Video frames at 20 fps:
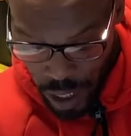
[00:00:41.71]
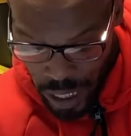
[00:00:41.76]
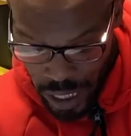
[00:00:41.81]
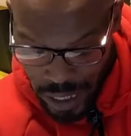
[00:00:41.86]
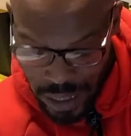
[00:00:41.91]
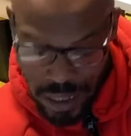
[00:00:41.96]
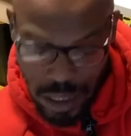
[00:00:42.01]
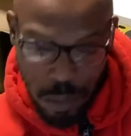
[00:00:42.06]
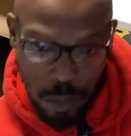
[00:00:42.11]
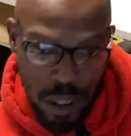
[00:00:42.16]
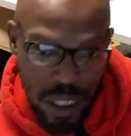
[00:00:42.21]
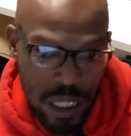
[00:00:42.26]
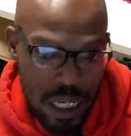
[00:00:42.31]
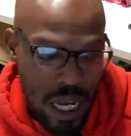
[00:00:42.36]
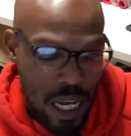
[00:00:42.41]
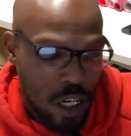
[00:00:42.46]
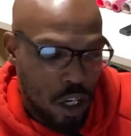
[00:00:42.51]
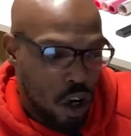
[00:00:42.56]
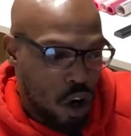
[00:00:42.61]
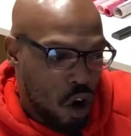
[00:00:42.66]
it just be
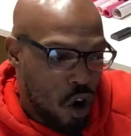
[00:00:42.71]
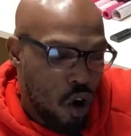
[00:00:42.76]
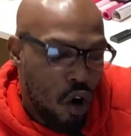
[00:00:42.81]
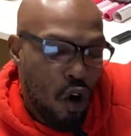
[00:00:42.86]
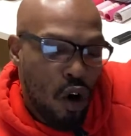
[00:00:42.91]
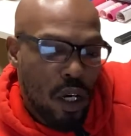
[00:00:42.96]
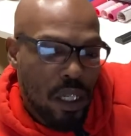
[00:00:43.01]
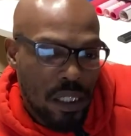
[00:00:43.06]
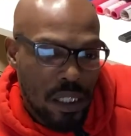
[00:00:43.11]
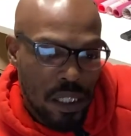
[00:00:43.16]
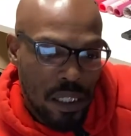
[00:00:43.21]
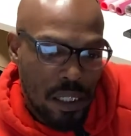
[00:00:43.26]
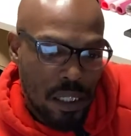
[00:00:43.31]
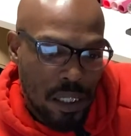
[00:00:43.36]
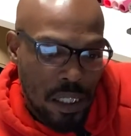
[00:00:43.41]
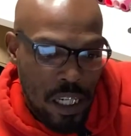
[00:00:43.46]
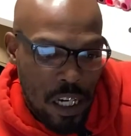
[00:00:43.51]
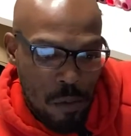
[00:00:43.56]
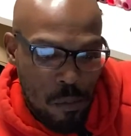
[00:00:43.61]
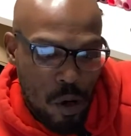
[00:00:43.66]
kind of hard to
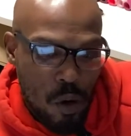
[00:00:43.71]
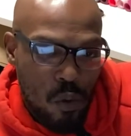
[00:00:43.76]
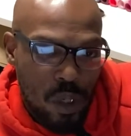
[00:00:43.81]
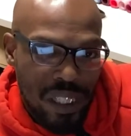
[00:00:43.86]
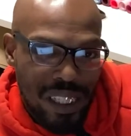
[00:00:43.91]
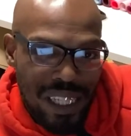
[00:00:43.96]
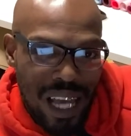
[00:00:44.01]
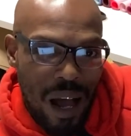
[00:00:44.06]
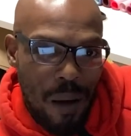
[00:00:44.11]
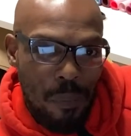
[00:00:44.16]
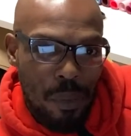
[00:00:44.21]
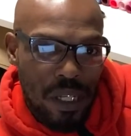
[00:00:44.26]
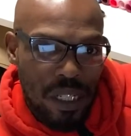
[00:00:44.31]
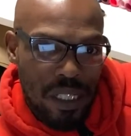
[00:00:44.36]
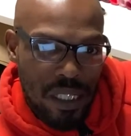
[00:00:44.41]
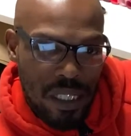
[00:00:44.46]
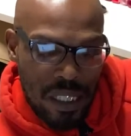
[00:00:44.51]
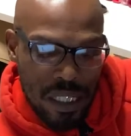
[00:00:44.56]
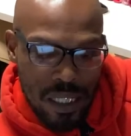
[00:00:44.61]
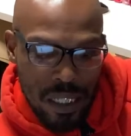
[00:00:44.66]
come up with
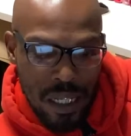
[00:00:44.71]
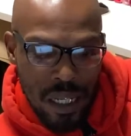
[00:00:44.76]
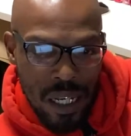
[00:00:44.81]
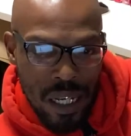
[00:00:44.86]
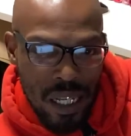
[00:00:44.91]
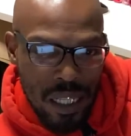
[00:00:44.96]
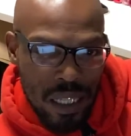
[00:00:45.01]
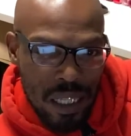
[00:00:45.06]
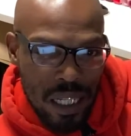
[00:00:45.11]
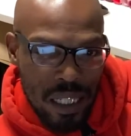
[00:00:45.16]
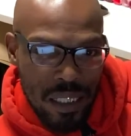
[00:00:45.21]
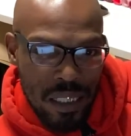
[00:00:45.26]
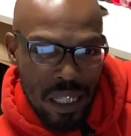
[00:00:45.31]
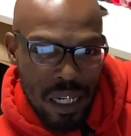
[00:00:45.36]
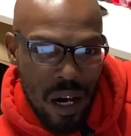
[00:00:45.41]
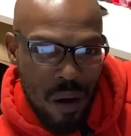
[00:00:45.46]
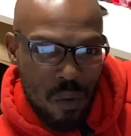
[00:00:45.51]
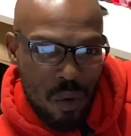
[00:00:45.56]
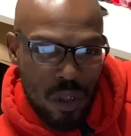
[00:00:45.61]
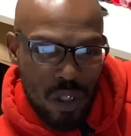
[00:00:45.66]
topics and things that
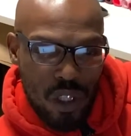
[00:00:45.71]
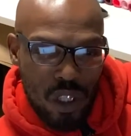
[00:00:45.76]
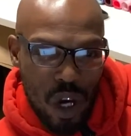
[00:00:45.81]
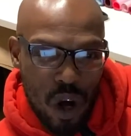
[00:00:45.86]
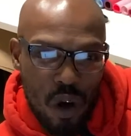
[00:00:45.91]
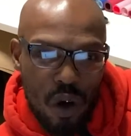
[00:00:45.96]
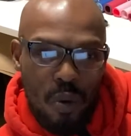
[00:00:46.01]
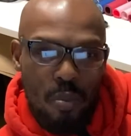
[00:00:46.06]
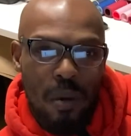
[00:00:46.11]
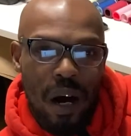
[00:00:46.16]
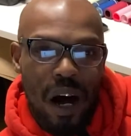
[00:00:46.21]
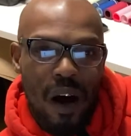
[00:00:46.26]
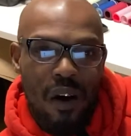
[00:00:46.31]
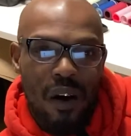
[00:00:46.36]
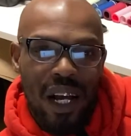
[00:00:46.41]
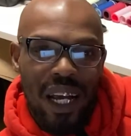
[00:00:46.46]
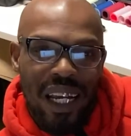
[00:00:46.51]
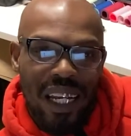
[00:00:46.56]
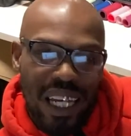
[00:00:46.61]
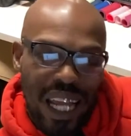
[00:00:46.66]
I want to talk
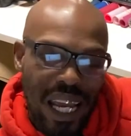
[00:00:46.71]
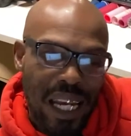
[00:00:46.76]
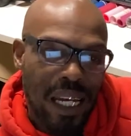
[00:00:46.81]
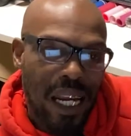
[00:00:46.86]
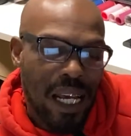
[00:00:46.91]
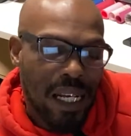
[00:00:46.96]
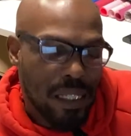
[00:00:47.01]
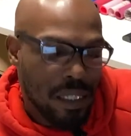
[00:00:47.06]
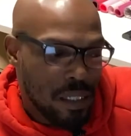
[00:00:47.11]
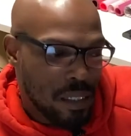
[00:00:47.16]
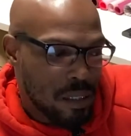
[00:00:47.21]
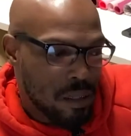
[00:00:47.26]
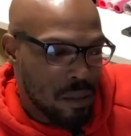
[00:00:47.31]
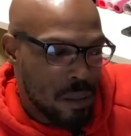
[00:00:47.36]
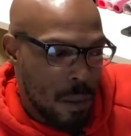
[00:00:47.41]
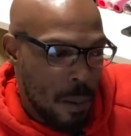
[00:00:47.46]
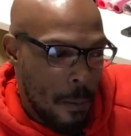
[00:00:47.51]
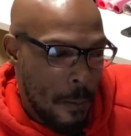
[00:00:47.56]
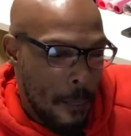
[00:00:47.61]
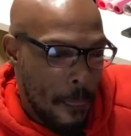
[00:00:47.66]
about and that nature.
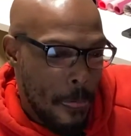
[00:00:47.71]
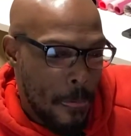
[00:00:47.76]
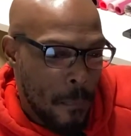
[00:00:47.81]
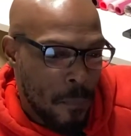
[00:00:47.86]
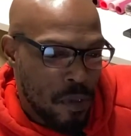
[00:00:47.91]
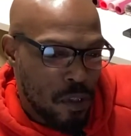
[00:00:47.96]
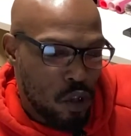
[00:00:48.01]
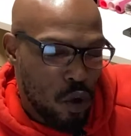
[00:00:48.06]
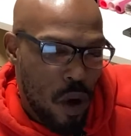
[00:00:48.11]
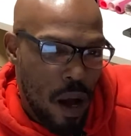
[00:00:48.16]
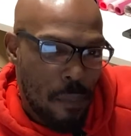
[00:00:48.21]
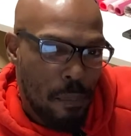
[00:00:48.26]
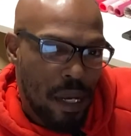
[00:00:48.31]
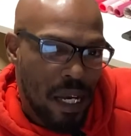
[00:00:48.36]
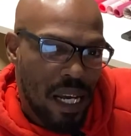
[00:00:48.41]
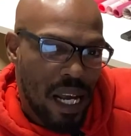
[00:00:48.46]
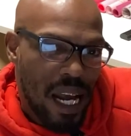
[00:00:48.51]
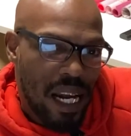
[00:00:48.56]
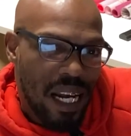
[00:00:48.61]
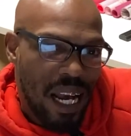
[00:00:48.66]
So I've
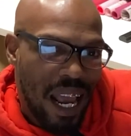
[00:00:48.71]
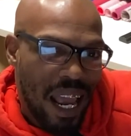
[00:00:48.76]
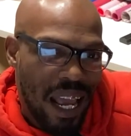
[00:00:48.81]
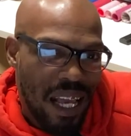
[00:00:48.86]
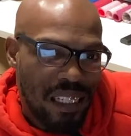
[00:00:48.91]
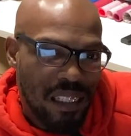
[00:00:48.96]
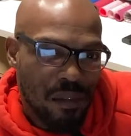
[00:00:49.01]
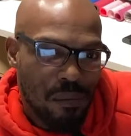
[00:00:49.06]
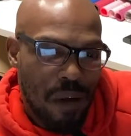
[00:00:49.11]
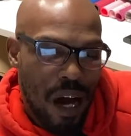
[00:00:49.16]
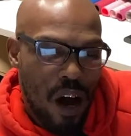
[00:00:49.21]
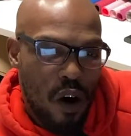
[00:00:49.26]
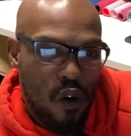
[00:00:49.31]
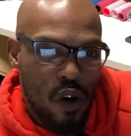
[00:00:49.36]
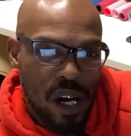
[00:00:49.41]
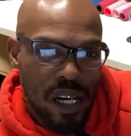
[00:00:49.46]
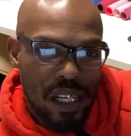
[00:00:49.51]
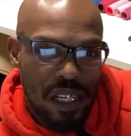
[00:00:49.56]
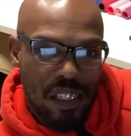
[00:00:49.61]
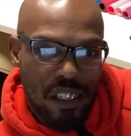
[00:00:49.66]
been kind of asking my
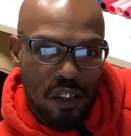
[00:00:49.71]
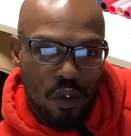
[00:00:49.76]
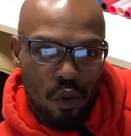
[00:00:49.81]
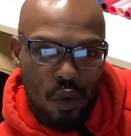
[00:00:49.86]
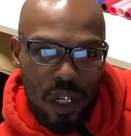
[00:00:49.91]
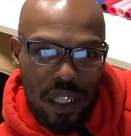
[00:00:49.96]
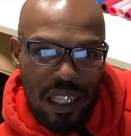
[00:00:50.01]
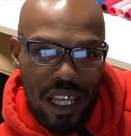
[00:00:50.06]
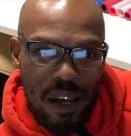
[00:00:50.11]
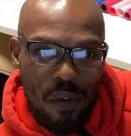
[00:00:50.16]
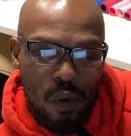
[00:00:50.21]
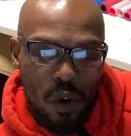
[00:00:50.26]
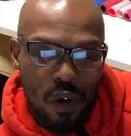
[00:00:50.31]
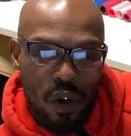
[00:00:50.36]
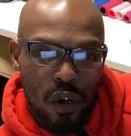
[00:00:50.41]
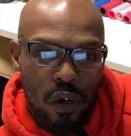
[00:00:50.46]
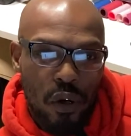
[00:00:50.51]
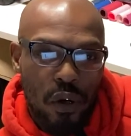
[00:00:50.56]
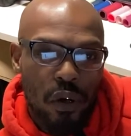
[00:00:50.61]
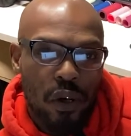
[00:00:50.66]
audience what they want
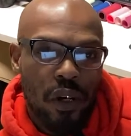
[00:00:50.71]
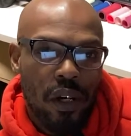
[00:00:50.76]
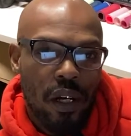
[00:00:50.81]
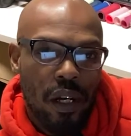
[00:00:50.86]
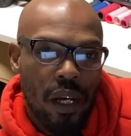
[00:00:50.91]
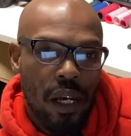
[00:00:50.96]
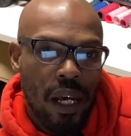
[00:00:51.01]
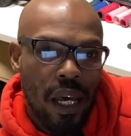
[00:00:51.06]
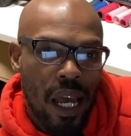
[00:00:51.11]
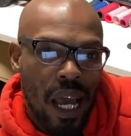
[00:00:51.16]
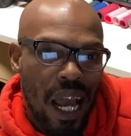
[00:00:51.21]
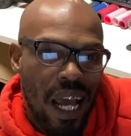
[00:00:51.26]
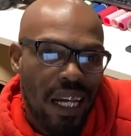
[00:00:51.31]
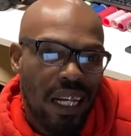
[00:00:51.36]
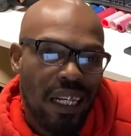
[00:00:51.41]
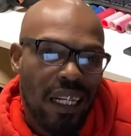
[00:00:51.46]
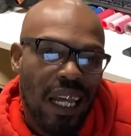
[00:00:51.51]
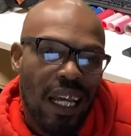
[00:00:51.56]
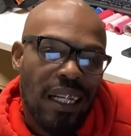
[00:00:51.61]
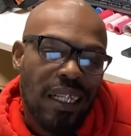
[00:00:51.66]
to hear. And
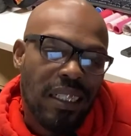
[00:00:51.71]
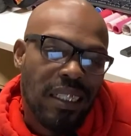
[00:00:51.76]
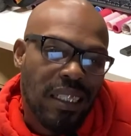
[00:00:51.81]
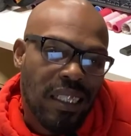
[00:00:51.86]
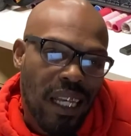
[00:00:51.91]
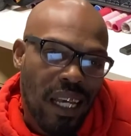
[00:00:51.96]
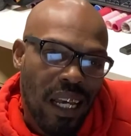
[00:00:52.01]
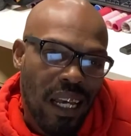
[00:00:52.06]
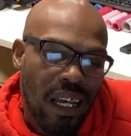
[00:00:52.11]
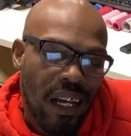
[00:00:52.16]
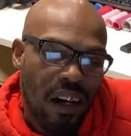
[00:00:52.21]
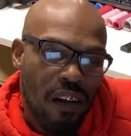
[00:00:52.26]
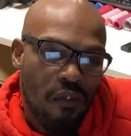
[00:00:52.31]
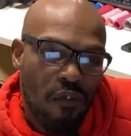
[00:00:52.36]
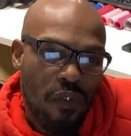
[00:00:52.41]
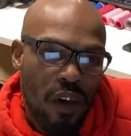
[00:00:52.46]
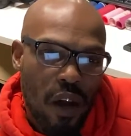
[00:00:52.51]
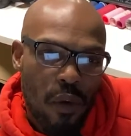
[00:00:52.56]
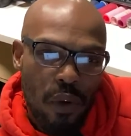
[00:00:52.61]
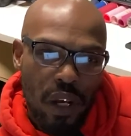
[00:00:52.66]
a lady said a
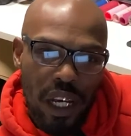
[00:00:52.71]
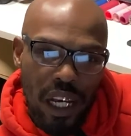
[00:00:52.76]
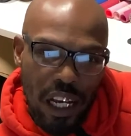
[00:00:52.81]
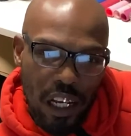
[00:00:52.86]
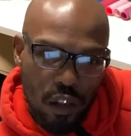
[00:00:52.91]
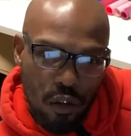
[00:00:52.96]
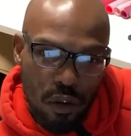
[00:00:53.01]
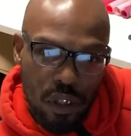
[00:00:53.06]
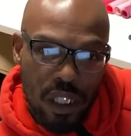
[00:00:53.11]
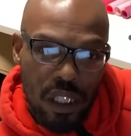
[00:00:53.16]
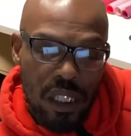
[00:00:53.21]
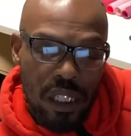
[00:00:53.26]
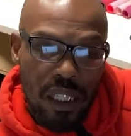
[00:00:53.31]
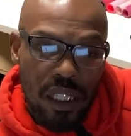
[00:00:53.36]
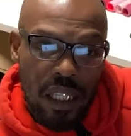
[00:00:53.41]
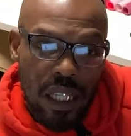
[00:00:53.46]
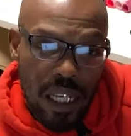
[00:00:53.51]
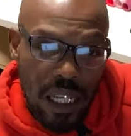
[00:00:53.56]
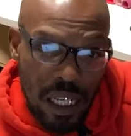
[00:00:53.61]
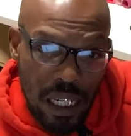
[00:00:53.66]
very interesting
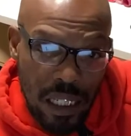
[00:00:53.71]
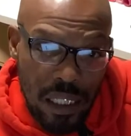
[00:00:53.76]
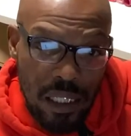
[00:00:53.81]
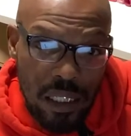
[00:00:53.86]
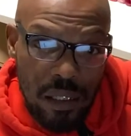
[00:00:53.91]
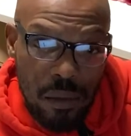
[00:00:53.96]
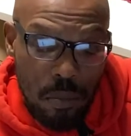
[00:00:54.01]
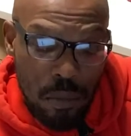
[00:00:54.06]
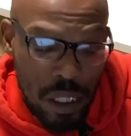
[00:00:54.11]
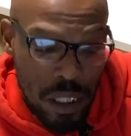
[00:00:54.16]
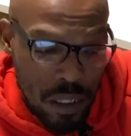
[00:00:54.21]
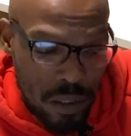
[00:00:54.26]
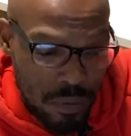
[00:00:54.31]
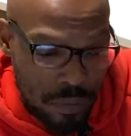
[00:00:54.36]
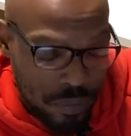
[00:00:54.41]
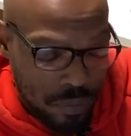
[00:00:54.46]
thing to me.